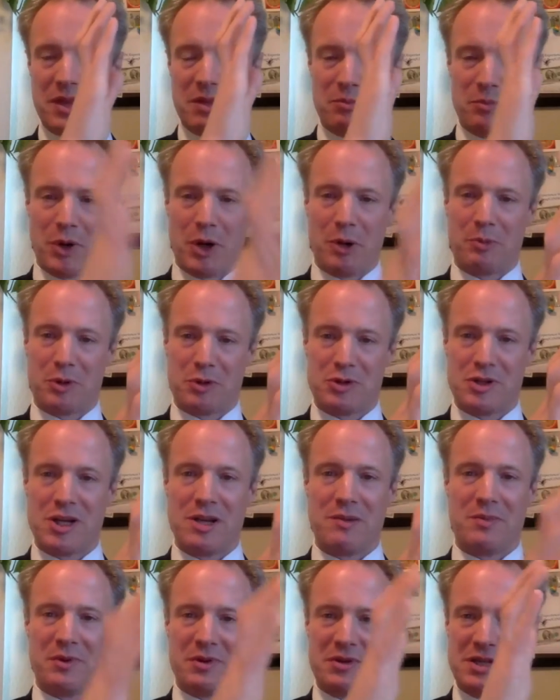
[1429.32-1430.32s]
Purple
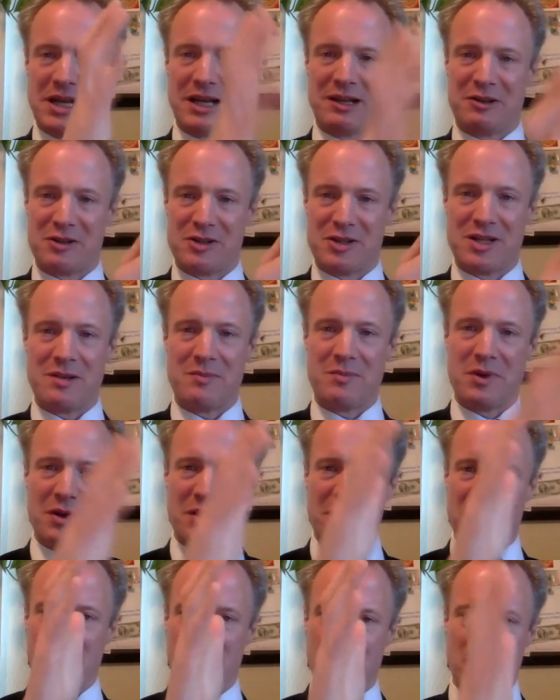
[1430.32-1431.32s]
sheep, yellow sheep,
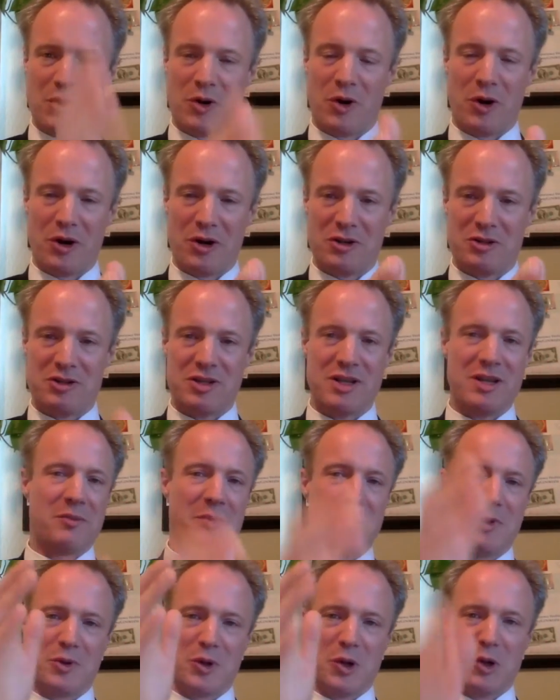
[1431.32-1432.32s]
orange sheep,
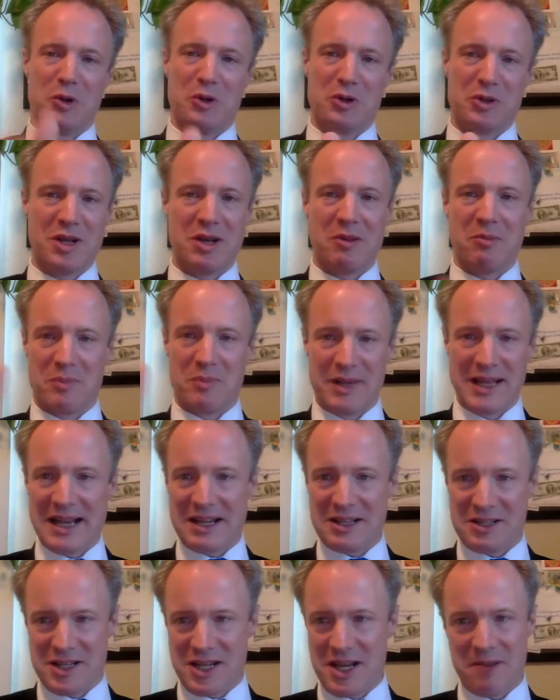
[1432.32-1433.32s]
golden sheep, black
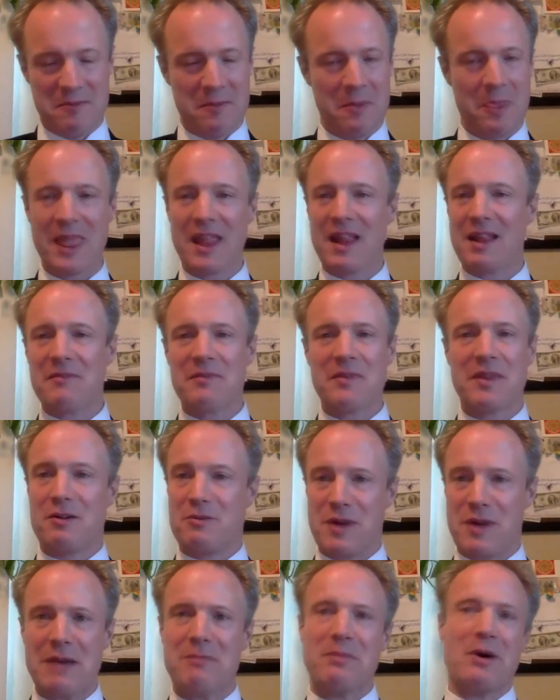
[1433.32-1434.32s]
sheep,
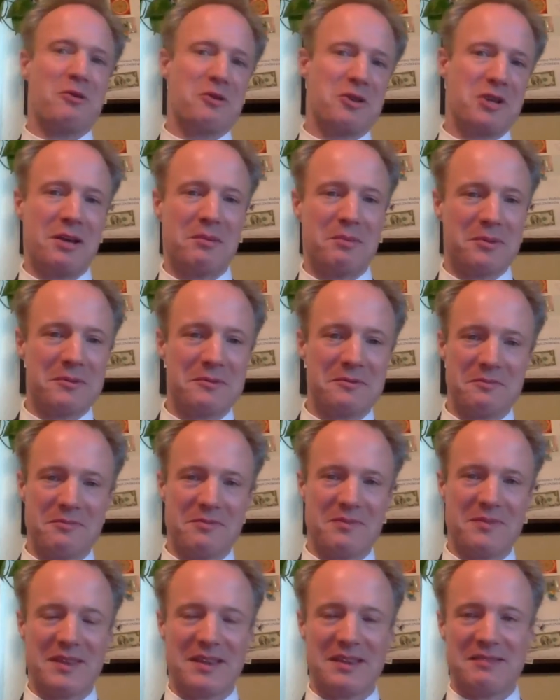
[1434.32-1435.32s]
rainbow sheep.
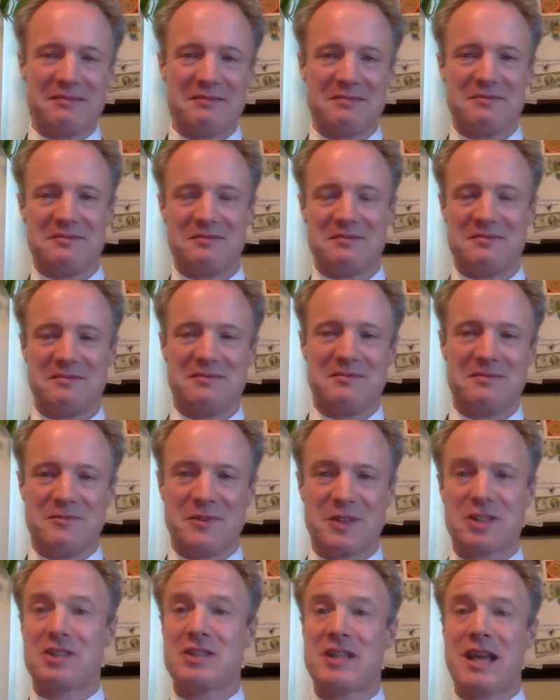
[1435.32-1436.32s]

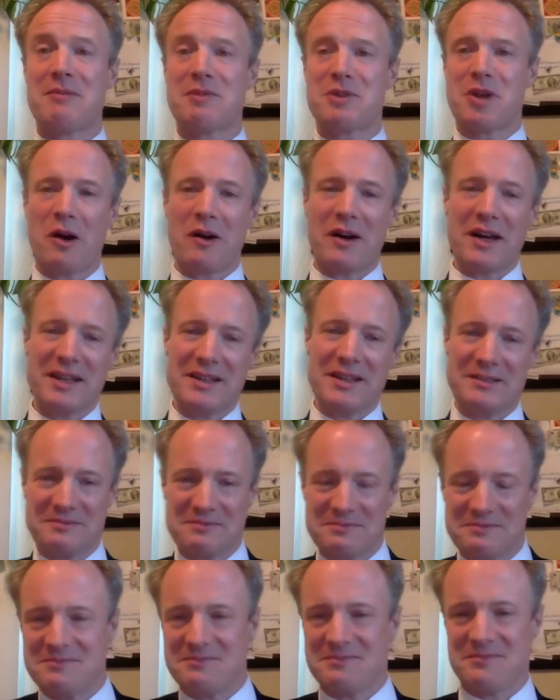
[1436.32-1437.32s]
That's the same story,
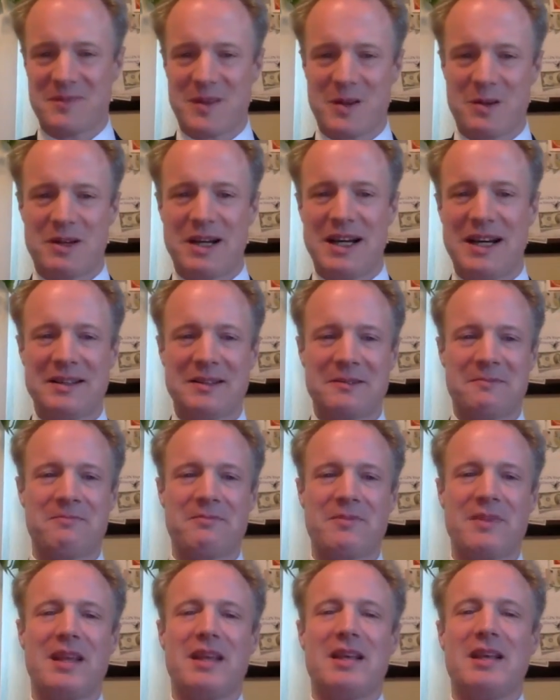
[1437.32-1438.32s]
right?
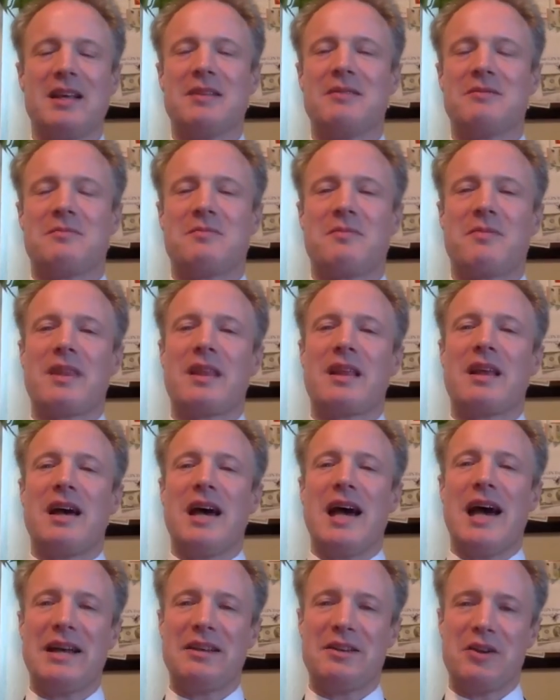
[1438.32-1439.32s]

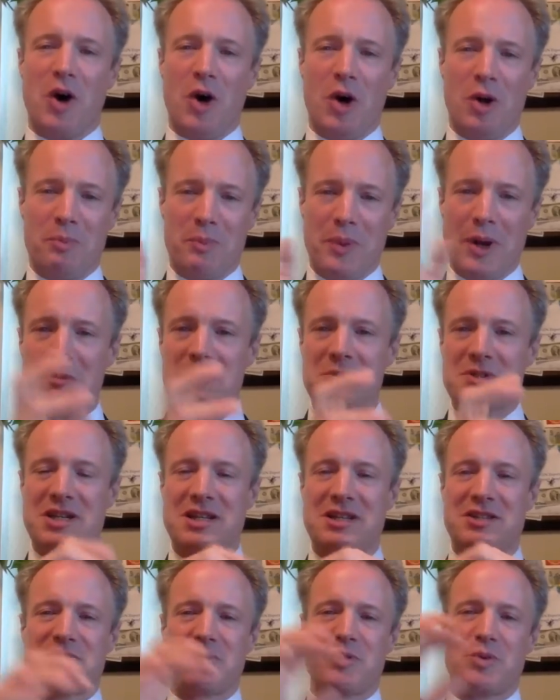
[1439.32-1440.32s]
And your whole purpose
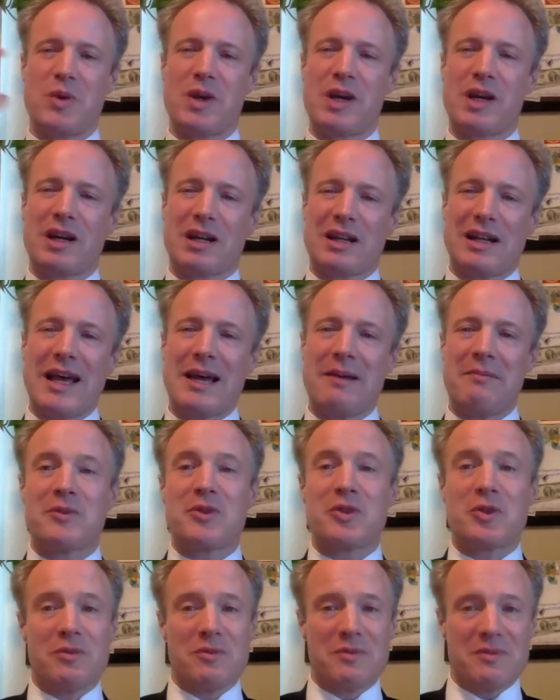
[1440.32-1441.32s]
is to
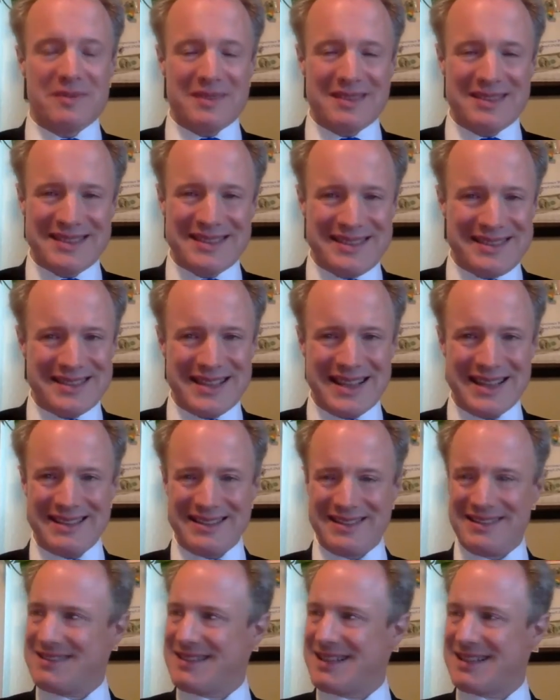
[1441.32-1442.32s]
reclaim that
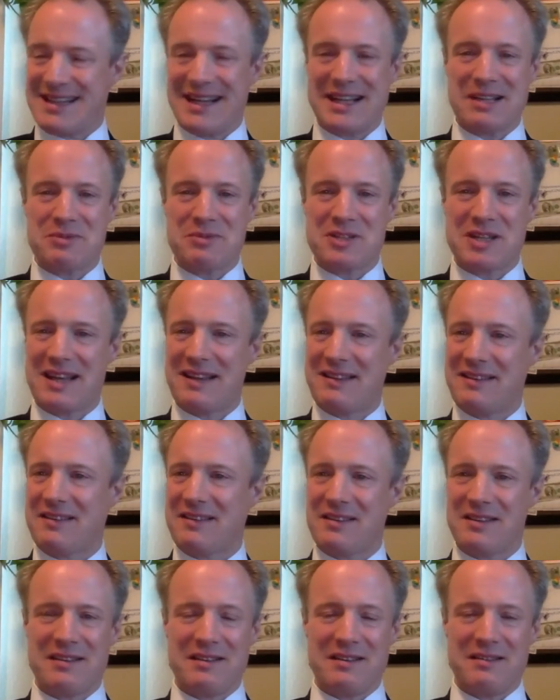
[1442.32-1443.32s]
the 90%
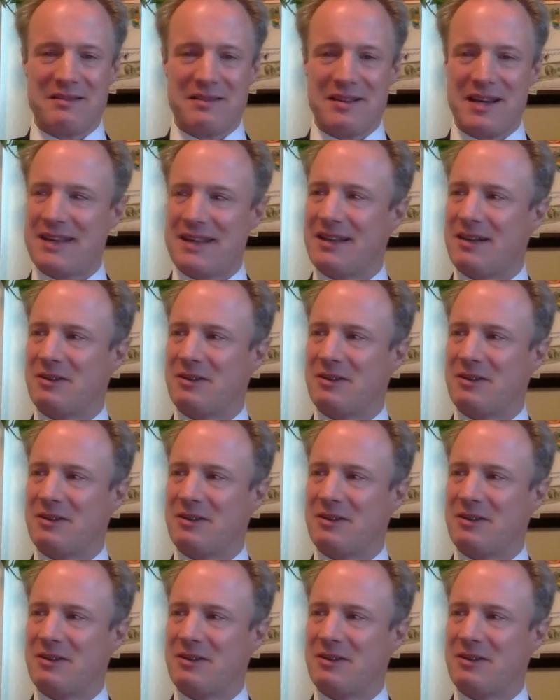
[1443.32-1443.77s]
and